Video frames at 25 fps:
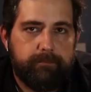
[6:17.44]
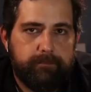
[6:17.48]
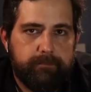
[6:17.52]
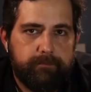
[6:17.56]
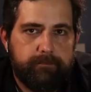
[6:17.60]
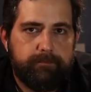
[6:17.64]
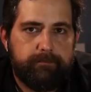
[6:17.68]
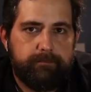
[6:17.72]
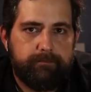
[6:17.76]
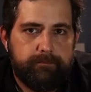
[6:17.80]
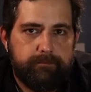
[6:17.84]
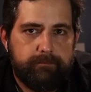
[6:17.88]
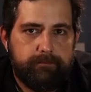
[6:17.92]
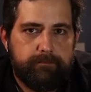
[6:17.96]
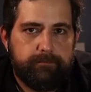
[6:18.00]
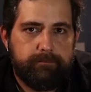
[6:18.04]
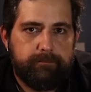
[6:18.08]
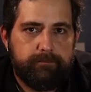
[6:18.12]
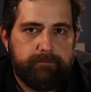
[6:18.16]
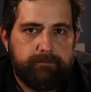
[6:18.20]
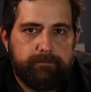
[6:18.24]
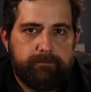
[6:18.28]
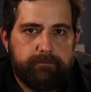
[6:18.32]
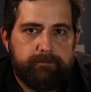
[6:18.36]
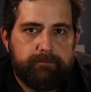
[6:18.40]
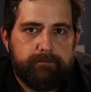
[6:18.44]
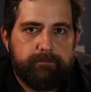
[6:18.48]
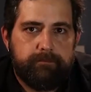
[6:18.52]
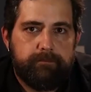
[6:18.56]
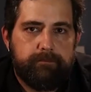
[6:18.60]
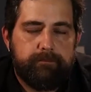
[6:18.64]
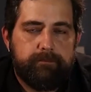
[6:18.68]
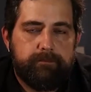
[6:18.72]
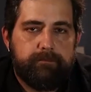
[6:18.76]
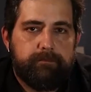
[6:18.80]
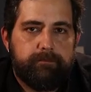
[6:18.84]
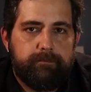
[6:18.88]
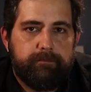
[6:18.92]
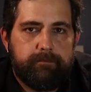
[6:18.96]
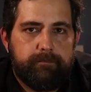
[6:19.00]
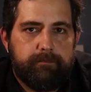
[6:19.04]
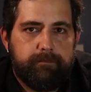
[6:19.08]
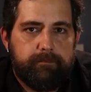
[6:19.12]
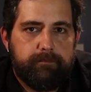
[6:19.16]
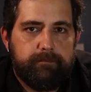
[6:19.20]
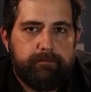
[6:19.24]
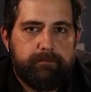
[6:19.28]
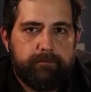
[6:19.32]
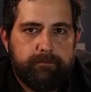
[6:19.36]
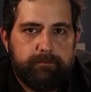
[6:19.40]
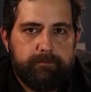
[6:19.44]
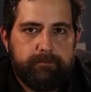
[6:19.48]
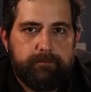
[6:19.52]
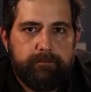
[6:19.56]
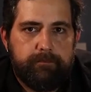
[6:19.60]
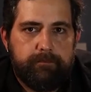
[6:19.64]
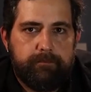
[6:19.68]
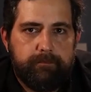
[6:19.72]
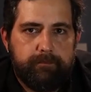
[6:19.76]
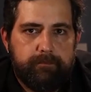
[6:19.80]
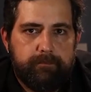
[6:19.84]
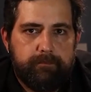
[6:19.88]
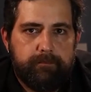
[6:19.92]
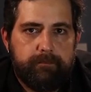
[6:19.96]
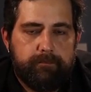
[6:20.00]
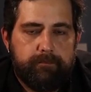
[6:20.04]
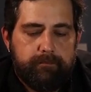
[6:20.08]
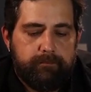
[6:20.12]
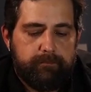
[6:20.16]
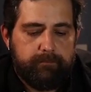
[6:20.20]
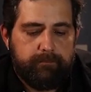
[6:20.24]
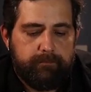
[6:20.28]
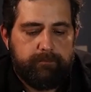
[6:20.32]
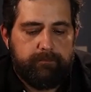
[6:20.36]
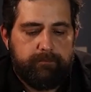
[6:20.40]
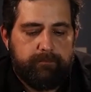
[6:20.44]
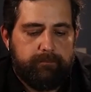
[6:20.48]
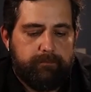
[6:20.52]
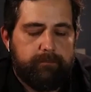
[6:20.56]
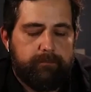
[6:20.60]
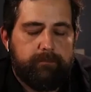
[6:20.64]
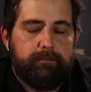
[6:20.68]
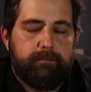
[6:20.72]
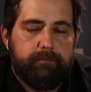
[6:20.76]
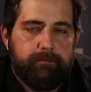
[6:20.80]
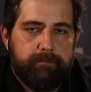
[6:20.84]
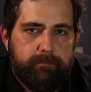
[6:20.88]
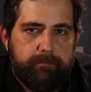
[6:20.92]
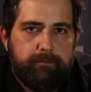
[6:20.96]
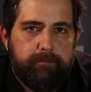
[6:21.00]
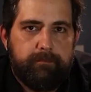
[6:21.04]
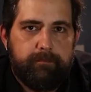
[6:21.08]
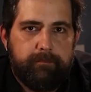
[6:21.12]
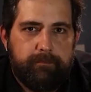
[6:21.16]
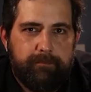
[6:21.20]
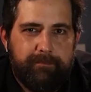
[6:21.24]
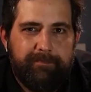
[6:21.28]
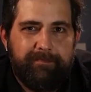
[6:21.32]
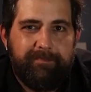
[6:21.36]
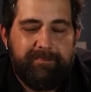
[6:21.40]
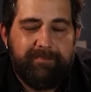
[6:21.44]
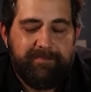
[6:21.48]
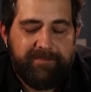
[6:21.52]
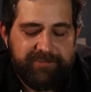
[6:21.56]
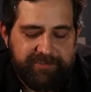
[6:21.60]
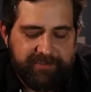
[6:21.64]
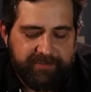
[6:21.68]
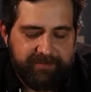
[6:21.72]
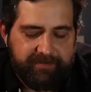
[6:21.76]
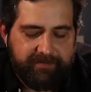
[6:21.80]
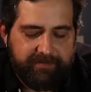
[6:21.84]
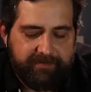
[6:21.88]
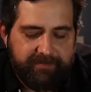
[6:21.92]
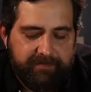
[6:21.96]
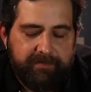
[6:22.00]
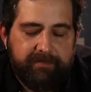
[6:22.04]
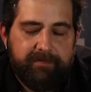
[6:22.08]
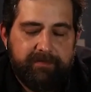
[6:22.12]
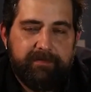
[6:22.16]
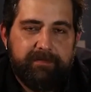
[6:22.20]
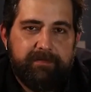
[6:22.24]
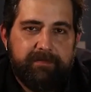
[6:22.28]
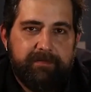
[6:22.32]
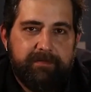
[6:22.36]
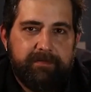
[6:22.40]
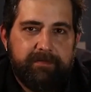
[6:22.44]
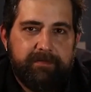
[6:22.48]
[no speech]